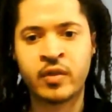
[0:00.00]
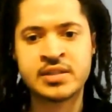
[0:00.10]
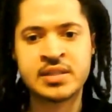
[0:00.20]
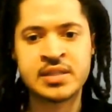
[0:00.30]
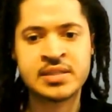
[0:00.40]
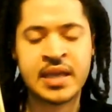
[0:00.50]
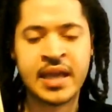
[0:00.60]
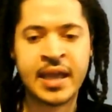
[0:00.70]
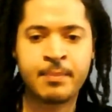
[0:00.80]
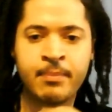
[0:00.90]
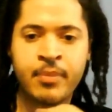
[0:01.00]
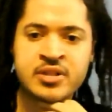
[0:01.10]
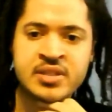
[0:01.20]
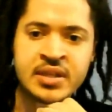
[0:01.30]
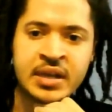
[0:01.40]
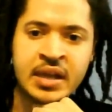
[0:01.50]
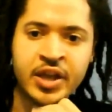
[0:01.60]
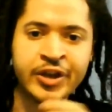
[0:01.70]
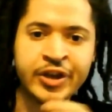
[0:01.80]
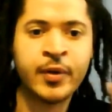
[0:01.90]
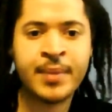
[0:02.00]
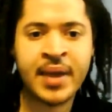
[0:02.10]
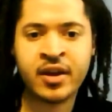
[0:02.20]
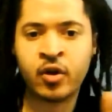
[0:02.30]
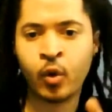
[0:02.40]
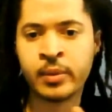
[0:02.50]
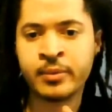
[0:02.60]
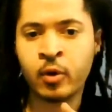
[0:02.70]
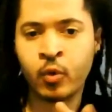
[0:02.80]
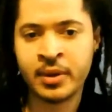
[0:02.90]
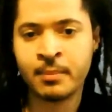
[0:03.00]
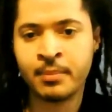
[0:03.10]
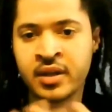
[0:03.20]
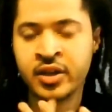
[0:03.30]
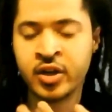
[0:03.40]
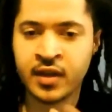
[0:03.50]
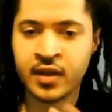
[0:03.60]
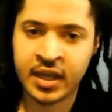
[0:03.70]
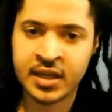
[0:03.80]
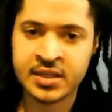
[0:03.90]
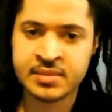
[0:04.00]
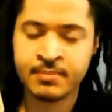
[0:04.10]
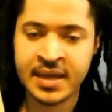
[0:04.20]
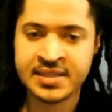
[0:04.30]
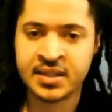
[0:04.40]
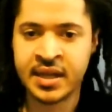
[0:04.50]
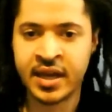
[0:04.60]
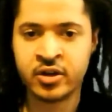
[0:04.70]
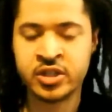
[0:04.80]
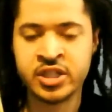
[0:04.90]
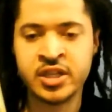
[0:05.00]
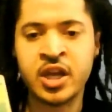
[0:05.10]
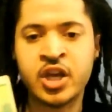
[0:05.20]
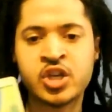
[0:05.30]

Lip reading: This is a person, you know, a man or a woman, but you know, the king is masculine energy.